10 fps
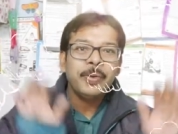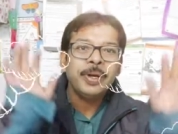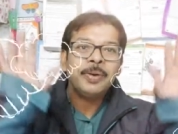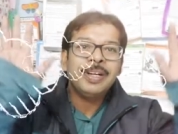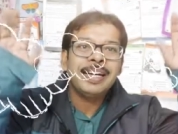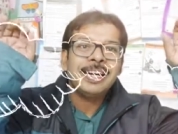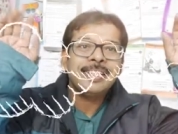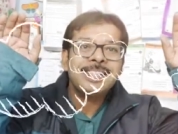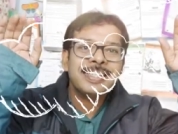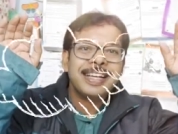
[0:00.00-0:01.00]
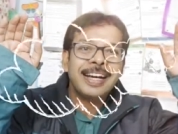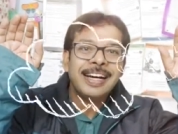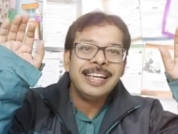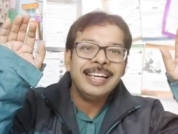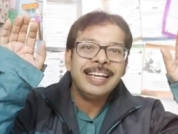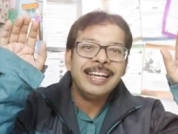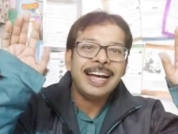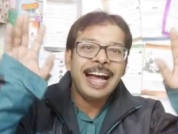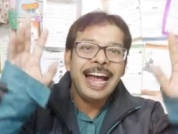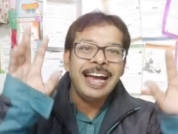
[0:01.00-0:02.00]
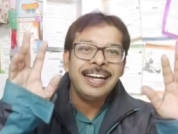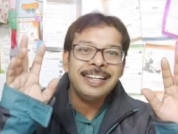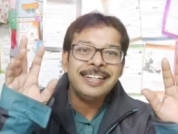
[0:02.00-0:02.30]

we could touch the sky and